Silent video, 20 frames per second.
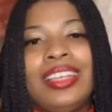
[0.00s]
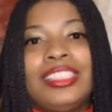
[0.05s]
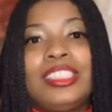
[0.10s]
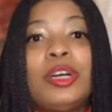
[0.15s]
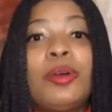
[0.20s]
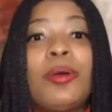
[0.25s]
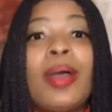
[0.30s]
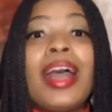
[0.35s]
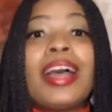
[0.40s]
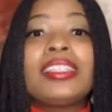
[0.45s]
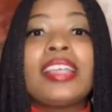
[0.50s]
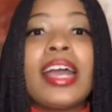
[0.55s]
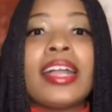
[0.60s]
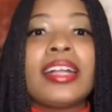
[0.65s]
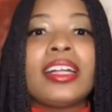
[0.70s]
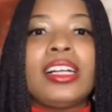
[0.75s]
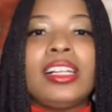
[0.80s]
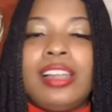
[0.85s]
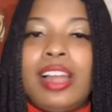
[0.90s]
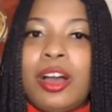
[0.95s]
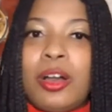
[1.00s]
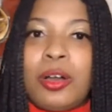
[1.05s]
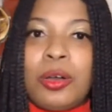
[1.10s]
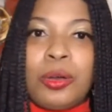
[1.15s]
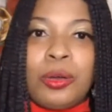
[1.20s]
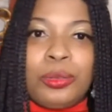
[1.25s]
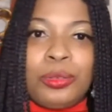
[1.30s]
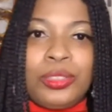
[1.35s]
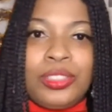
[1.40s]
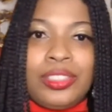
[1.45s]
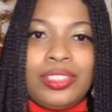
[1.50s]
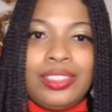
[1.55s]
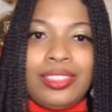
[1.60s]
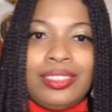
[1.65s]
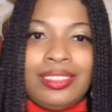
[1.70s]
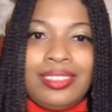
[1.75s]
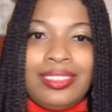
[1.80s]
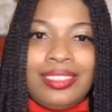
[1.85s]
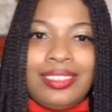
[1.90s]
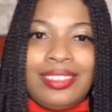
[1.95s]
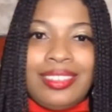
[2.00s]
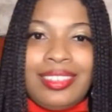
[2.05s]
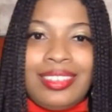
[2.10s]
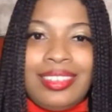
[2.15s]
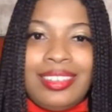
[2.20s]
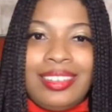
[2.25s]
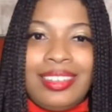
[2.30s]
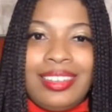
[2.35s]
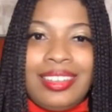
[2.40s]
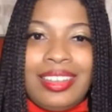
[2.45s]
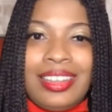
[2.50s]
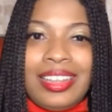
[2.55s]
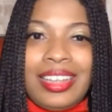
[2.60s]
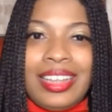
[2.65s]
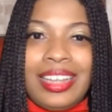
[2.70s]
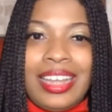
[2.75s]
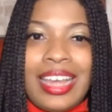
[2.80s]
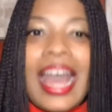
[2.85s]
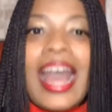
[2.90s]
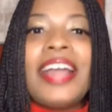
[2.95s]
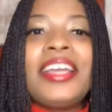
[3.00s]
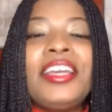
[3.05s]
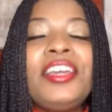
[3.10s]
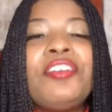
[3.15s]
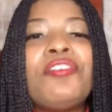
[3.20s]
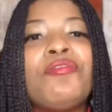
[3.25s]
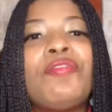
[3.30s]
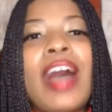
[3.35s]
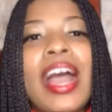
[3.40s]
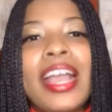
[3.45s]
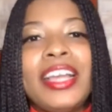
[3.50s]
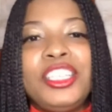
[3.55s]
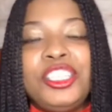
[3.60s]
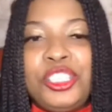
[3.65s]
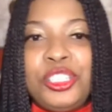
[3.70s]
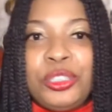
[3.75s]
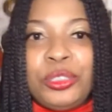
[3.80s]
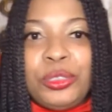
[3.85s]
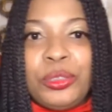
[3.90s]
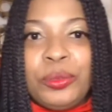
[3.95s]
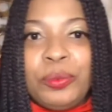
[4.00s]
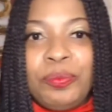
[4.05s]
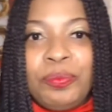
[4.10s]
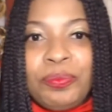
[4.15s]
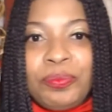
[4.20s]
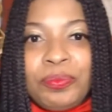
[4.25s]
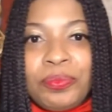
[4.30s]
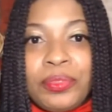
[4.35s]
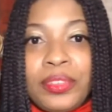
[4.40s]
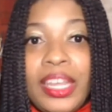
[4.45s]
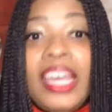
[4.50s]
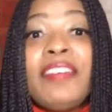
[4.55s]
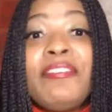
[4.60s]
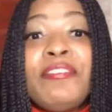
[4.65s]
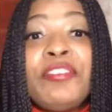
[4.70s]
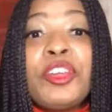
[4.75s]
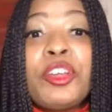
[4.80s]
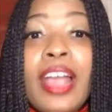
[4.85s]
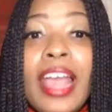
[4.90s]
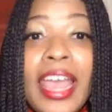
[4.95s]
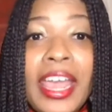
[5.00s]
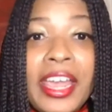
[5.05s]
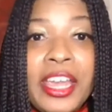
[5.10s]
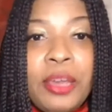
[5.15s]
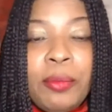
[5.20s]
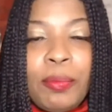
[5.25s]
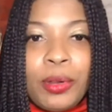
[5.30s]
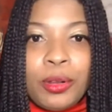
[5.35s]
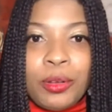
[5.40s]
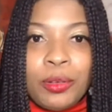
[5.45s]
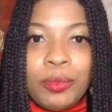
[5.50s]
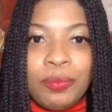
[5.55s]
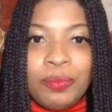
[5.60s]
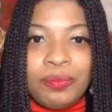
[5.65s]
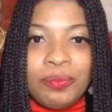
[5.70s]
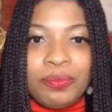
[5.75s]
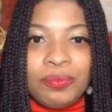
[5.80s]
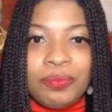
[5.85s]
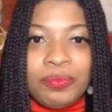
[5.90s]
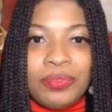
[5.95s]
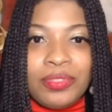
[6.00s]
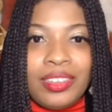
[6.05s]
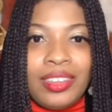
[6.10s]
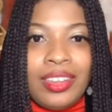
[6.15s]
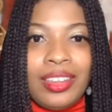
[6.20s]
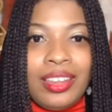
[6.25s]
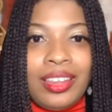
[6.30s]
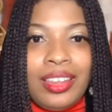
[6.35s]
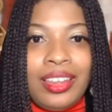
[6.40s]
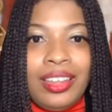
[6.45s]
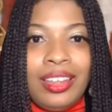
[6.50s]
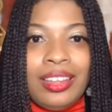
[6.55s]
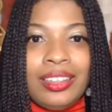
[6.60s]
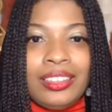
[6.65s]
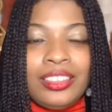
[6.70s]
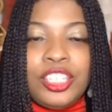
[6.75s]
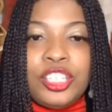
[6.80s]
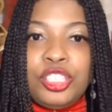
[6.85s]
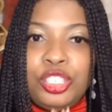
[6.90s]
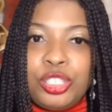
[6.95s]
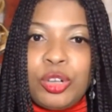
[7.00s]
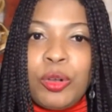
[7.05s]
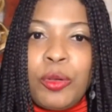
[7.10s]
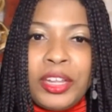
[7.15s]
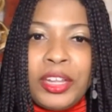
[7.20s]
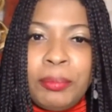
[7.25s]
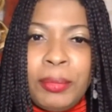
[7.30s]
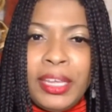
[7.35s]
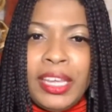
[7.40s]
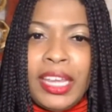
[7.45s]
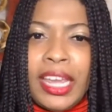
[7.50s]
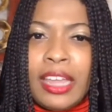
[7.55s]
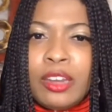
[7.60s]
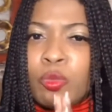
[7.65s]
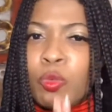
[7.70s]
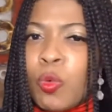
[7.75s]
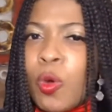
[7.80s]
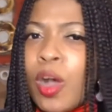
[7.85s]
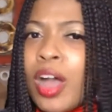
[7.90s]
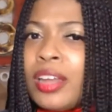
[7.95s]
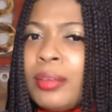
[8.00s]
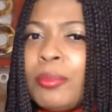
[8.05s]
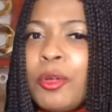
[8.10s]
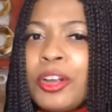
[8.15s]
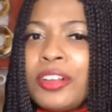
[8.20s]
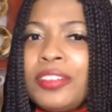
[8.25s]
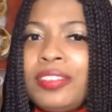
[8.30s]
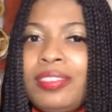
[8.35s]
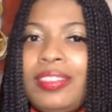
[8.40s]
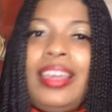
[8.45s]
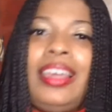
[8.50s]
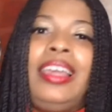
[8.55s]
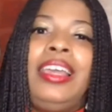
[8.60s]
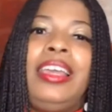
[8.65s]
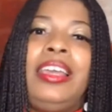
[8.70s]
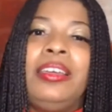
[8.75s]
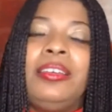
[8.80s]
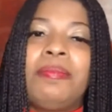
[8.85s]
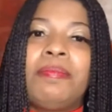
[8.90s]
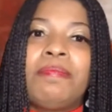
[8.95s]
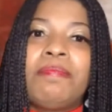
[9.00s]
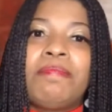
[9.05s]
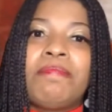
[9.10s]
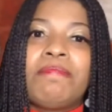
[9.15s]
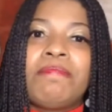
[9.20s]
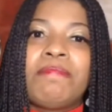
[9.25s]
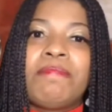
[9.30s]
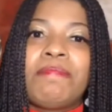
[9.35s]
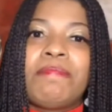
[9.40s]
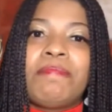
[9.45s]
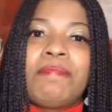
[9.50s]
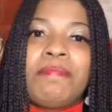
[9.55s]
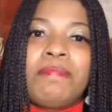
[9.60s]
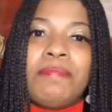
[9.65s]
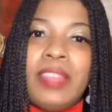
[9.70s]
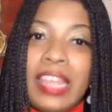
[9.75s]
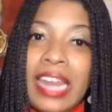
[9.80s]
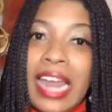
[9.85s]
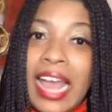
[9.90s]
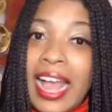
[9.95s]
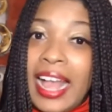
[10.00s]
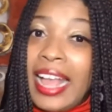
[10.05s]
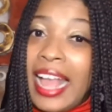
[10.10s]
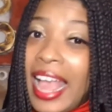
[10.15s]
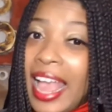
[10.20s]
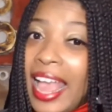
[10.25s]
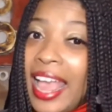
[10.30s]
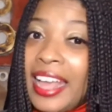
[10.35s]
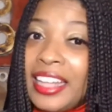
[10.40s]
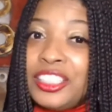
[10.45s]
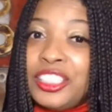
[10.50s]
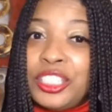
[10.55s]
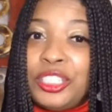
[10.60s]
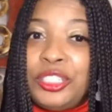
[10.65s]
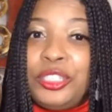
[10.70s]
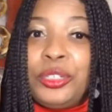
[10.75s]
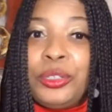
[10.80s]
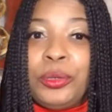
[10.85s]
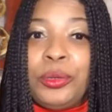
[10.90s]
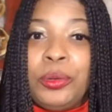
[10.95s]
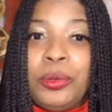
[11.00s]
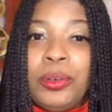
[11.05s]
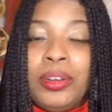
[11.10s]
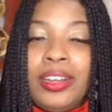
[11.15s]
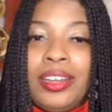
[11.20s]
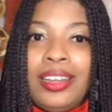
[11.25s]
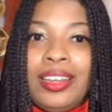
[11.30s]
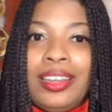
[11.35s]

So, as I close, I invite you, if you're able, to join me in one more thing that I had to do